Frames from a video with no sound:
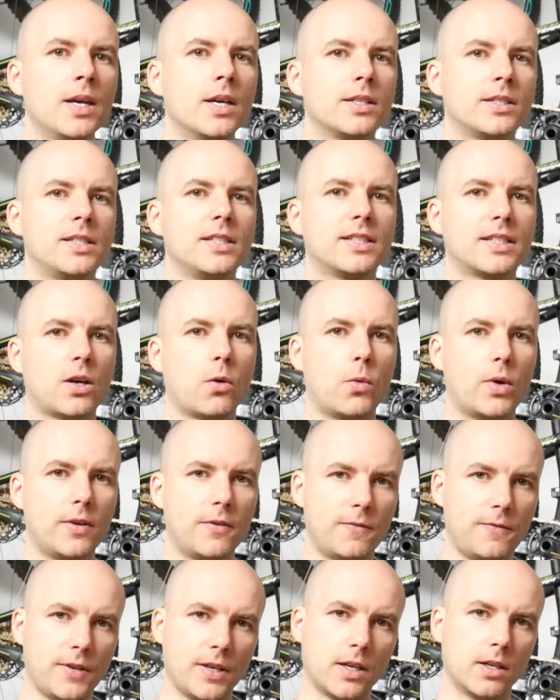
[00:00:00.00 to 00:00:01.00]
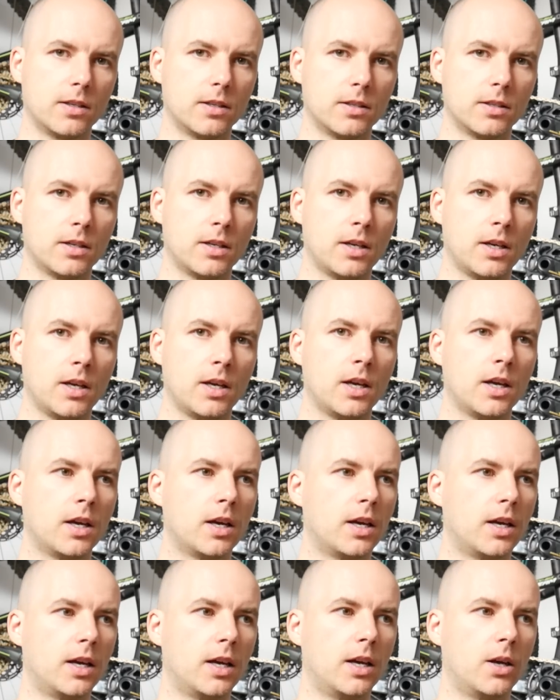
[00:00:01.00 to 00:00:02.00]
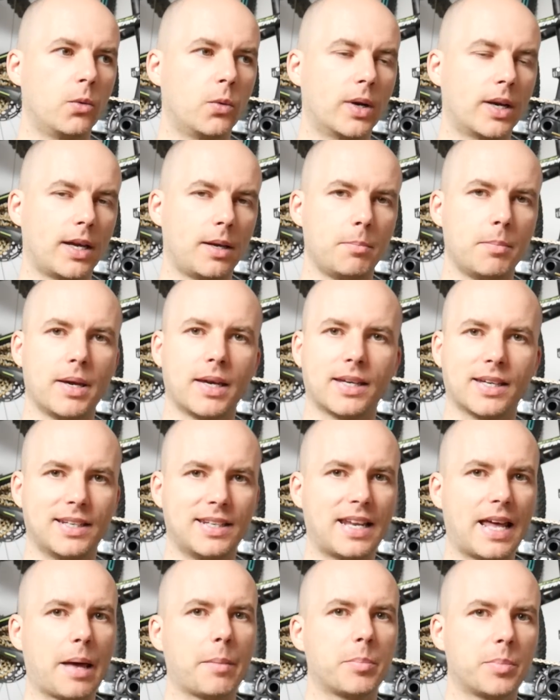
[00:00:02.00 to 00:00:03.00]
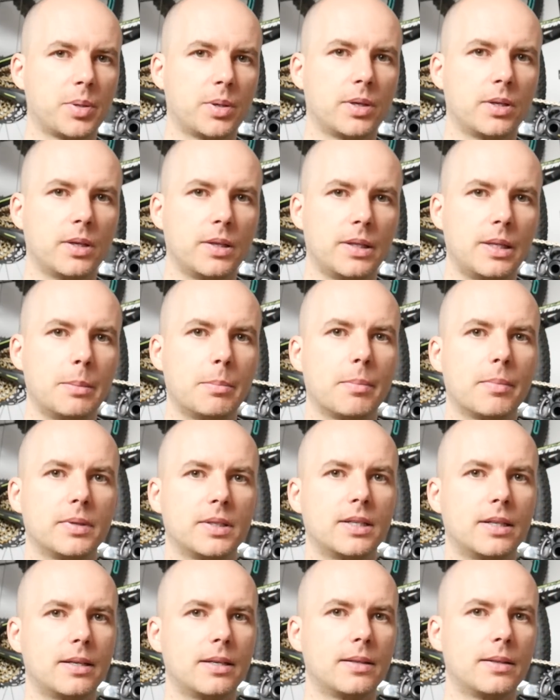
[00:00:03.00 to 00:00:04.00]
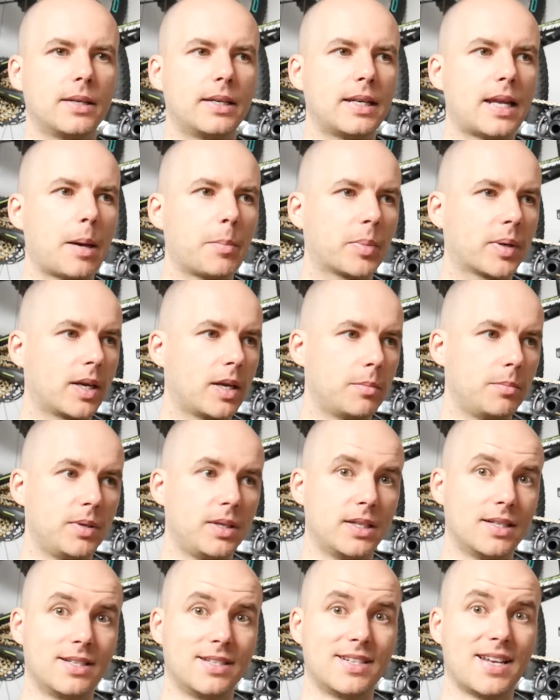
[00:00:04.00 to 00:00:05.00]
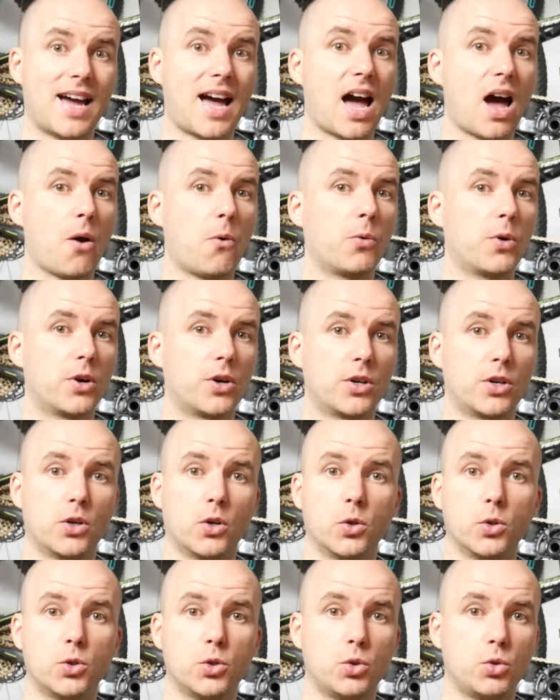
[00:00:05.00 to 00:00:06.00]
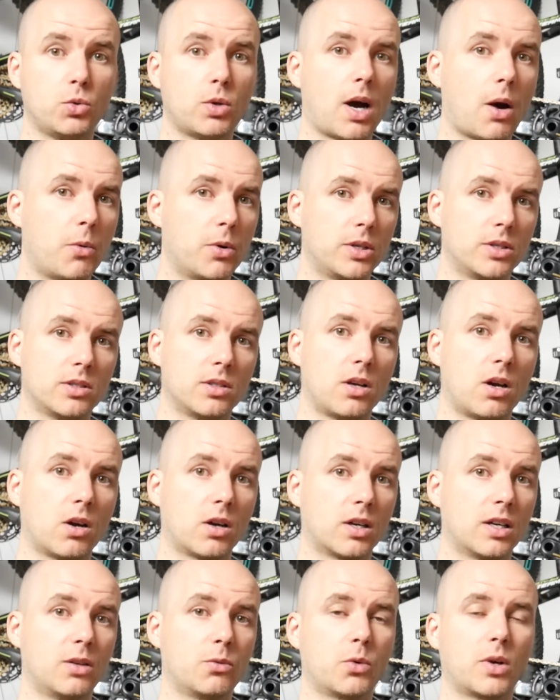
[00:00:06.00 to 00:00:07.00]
Since I went vegan, When I make a nap, the nap can be an hour or 2 hours long, and